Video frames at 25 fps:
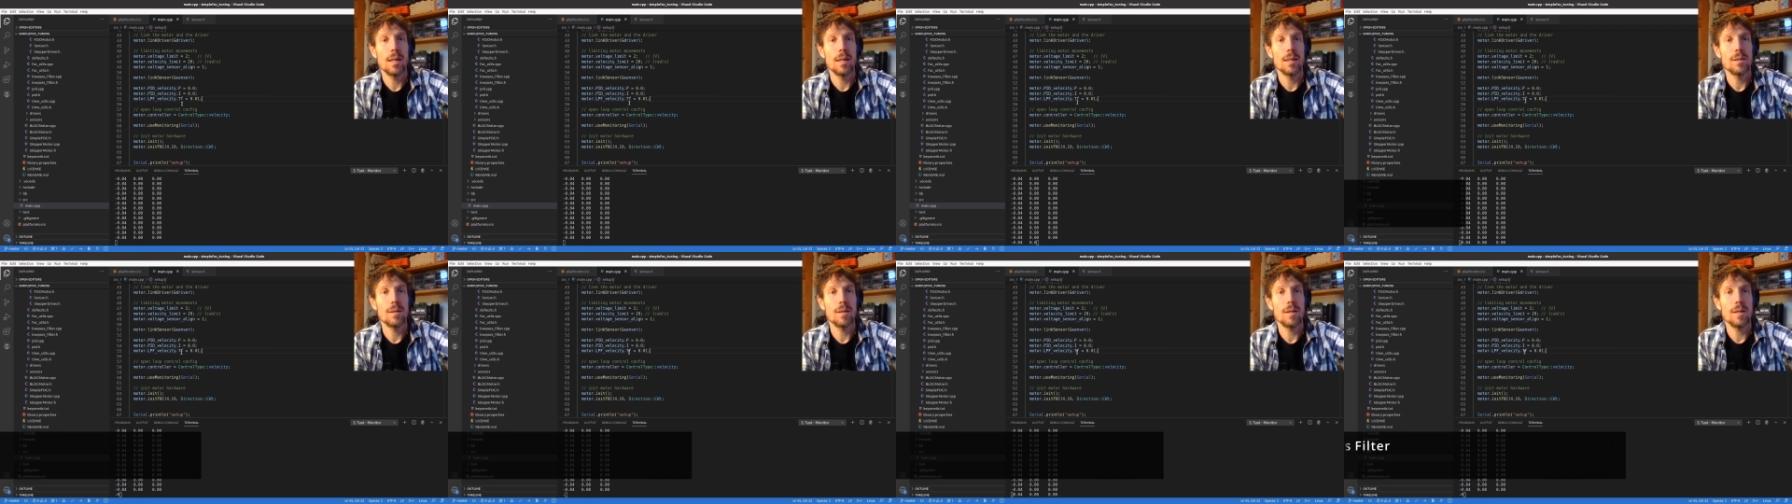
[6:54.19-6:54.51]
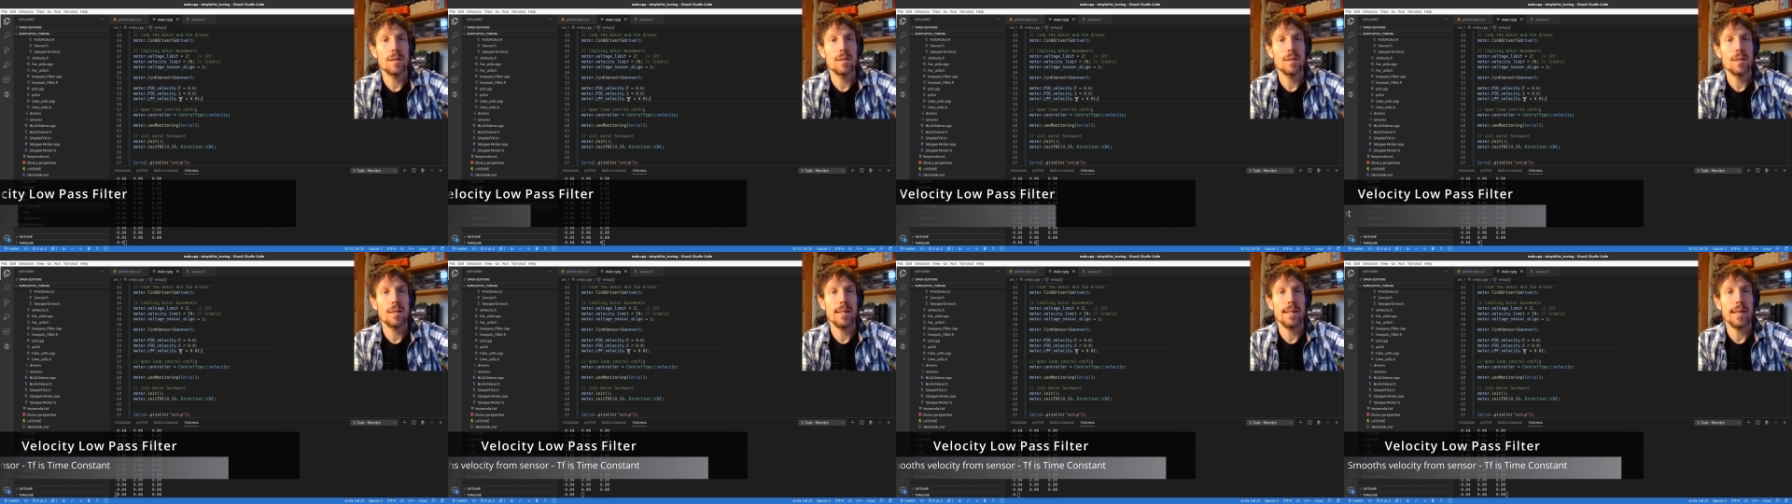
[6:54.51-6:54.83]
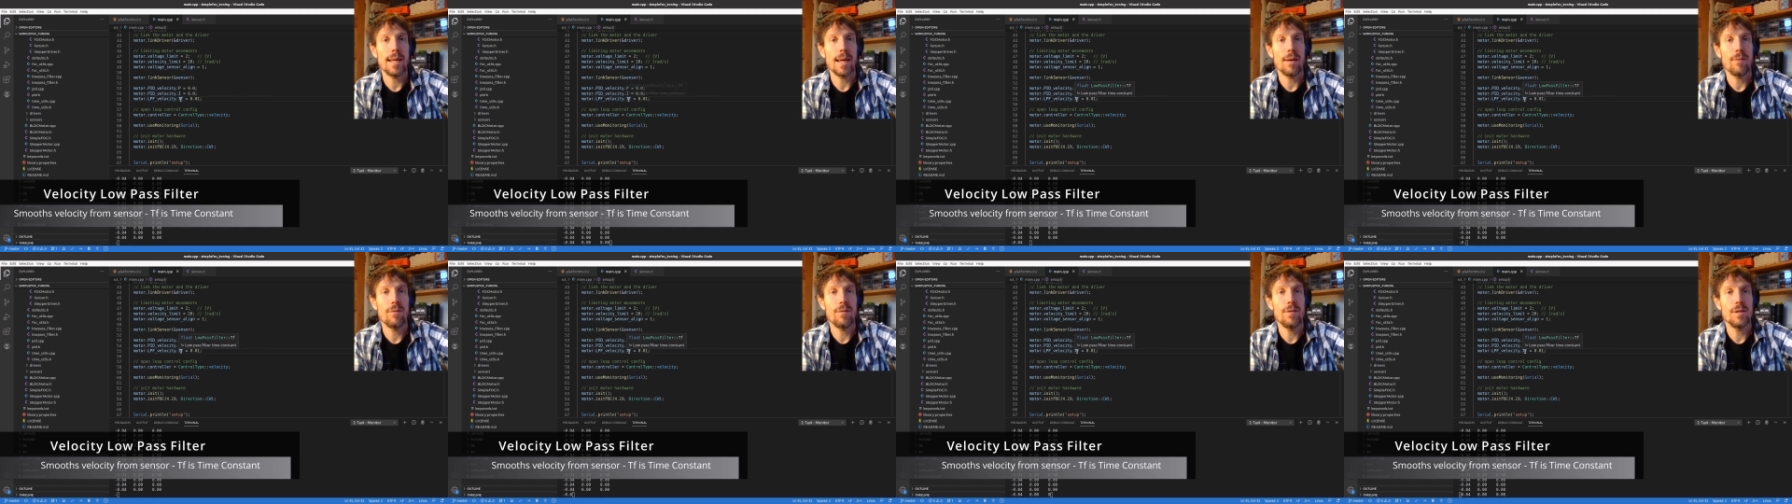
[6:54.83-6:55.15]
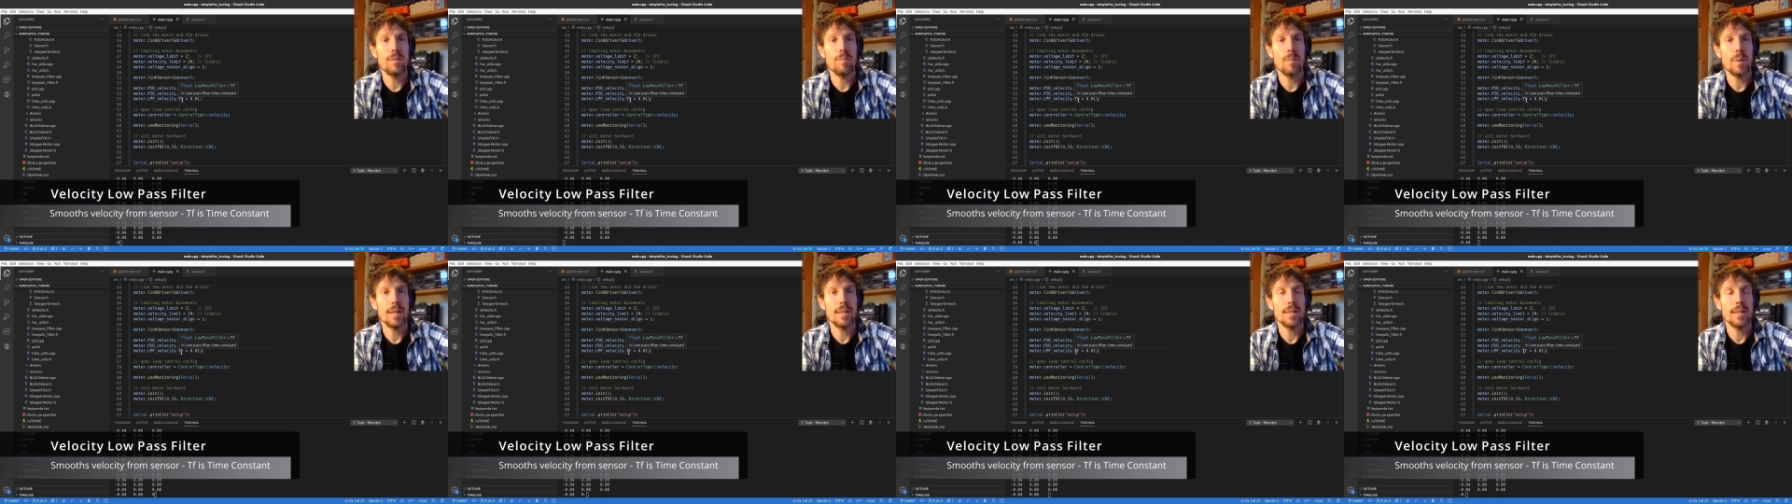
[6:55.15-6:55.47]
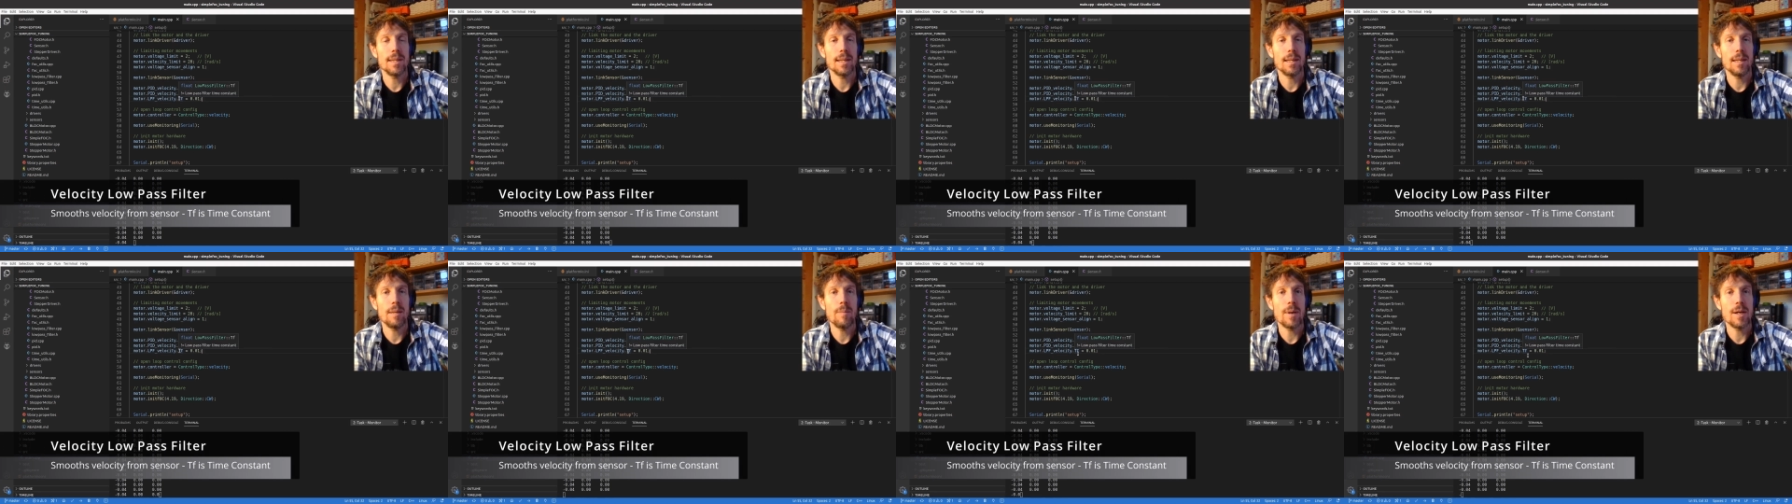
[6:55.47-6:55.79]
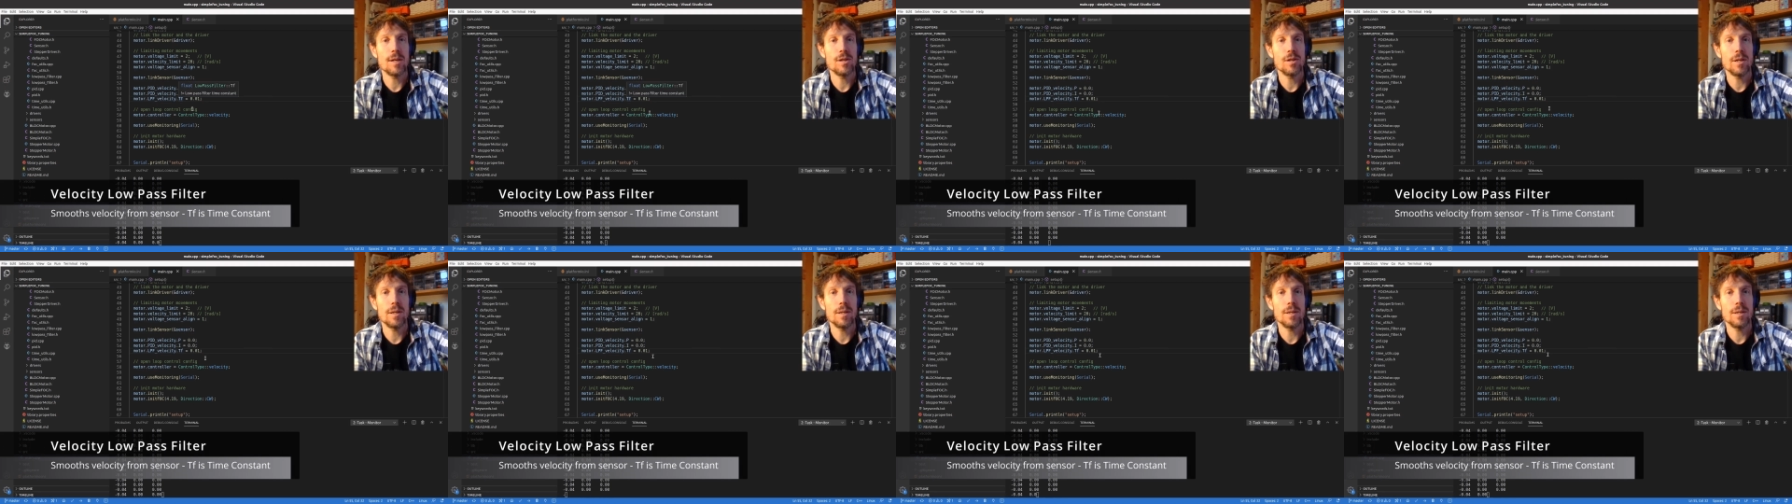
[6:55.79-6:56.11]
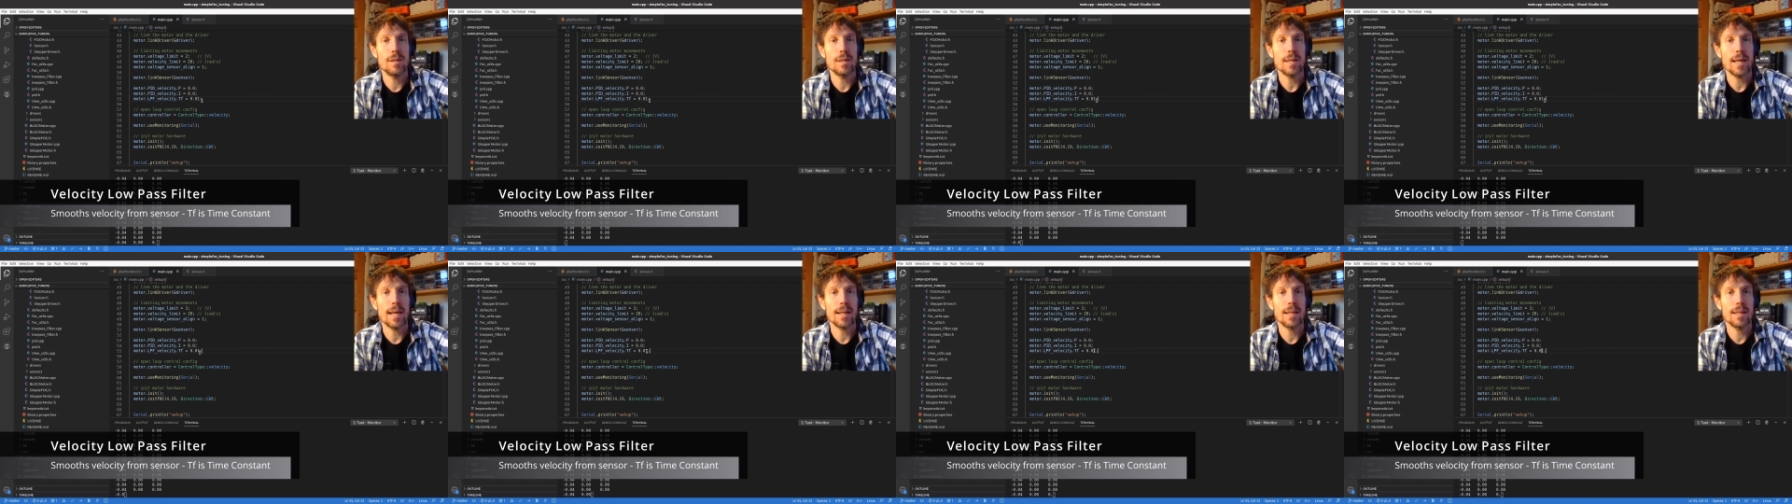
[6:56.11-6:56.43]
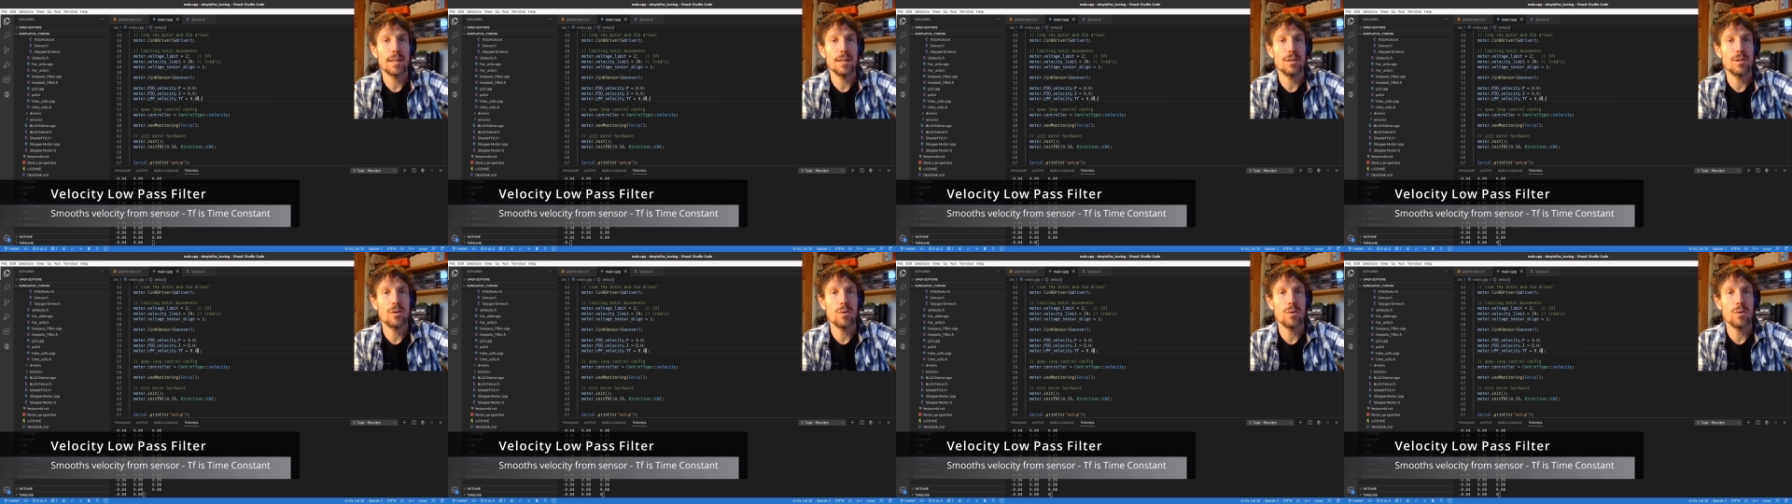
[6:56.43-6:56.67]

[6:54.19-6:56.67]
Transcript: so this TF is basically measured in seconds.